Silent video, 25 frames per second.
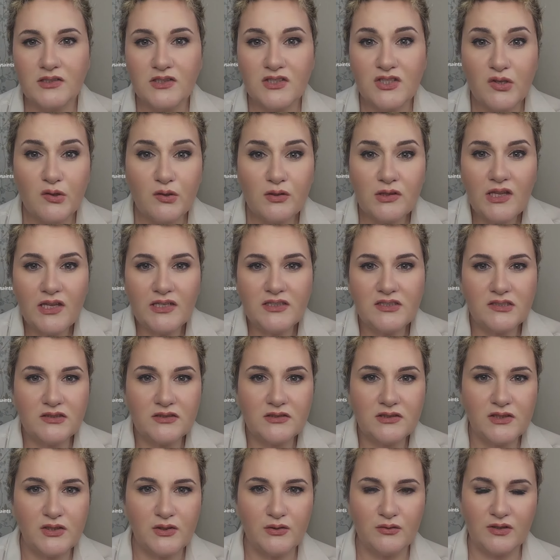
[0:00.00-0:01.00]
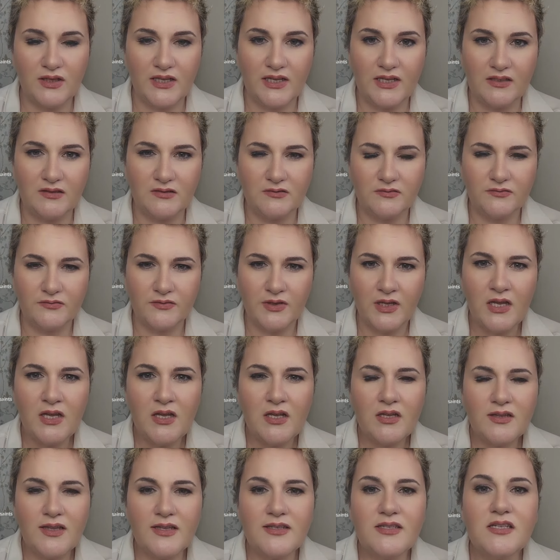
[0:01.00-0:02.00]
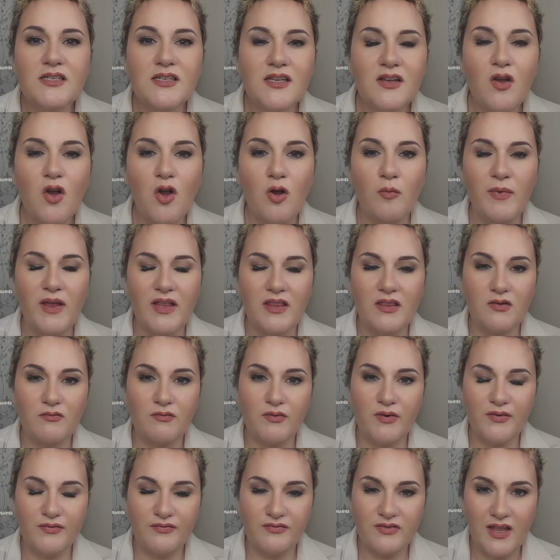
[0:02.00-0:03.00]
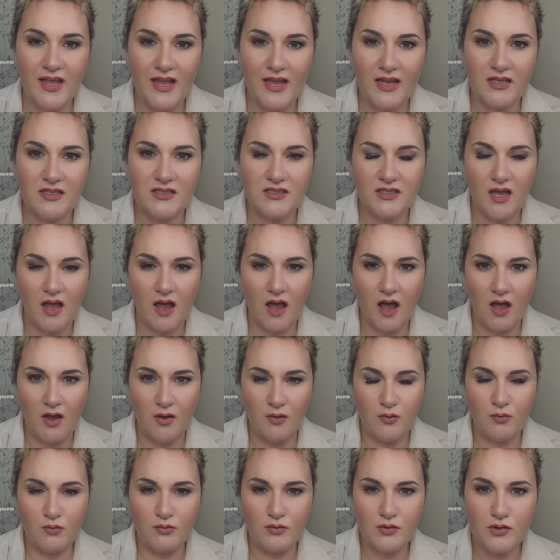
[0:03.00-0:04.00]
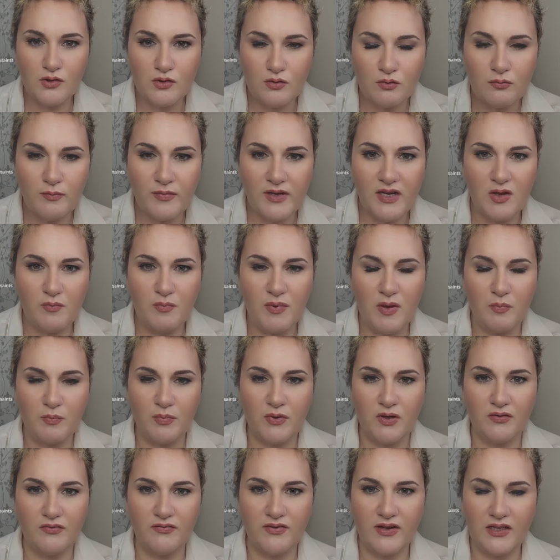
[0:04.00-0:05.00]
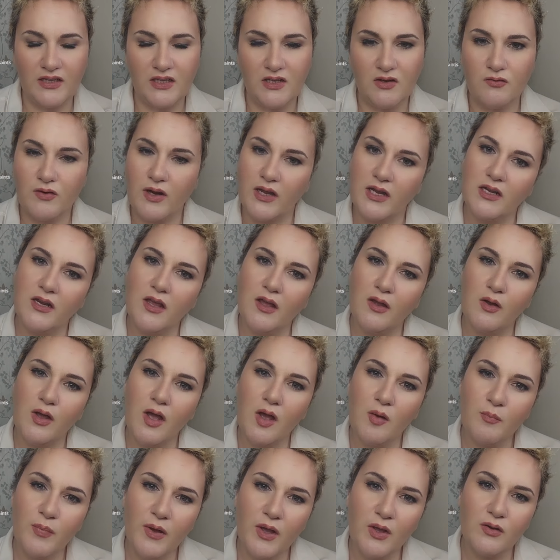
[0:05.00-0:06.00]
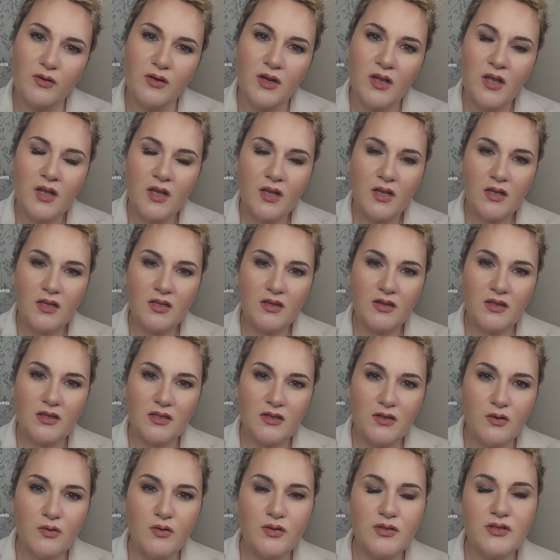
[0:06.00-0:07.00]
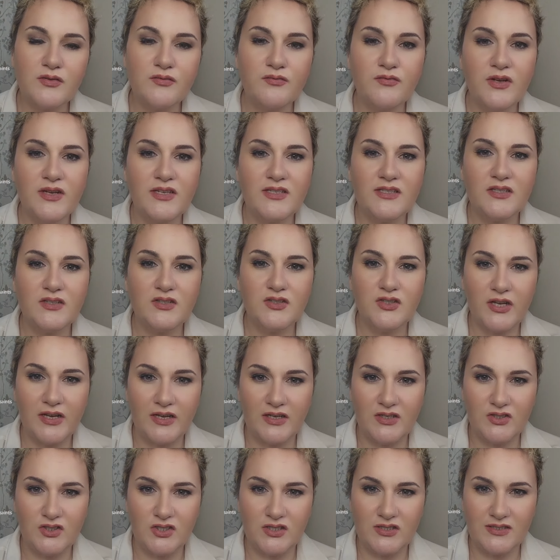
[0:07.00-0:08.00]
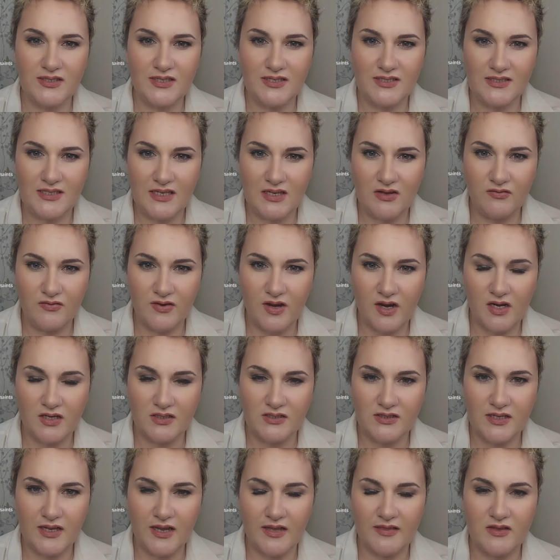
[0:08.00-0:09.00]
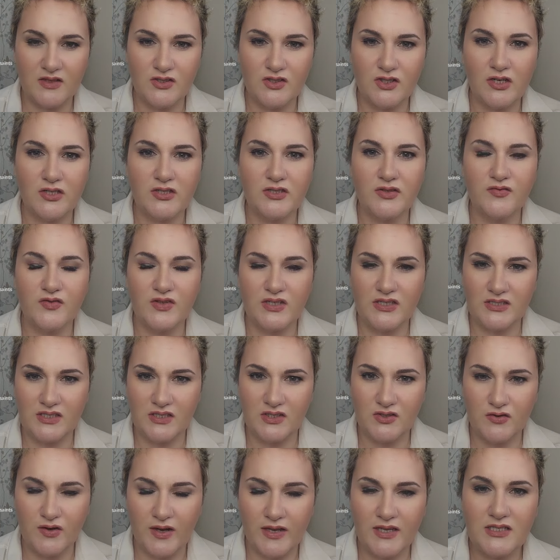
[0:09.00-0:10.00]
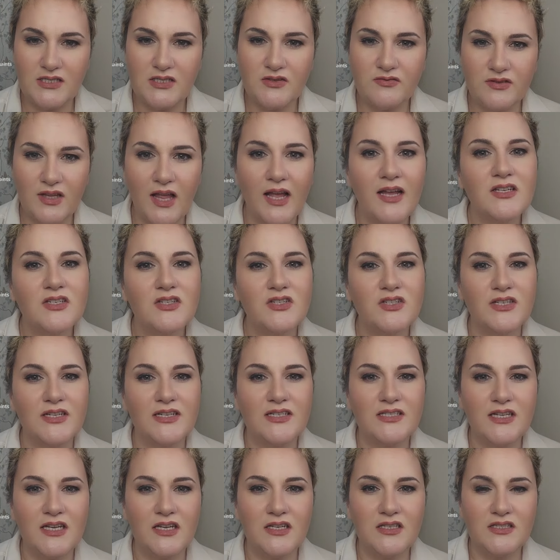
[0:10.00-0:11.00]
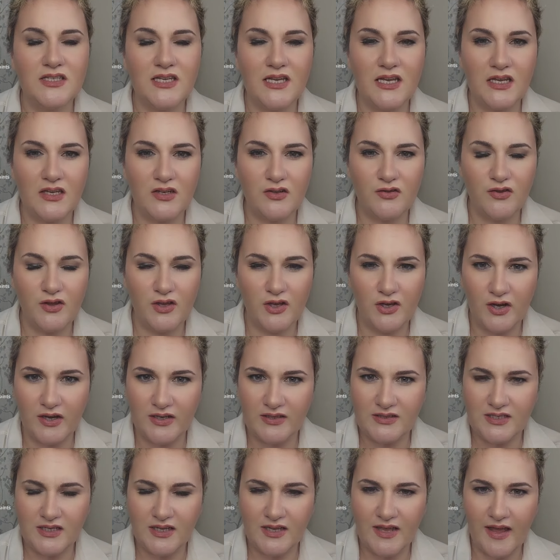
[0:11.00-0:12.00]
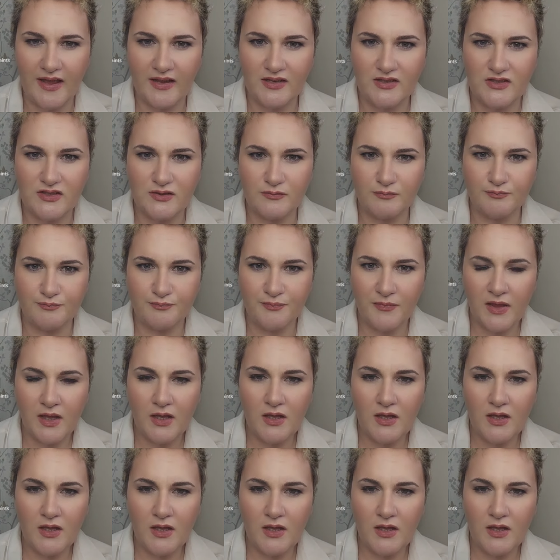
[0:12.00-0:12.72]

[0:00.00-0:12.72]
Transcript: Too little, too late. This is a comment that reflects how so many people are feeling right now about the news of recent changes to safeguarding in the Church of Jesus Christ of Latter day Saints here in the United Kingdom,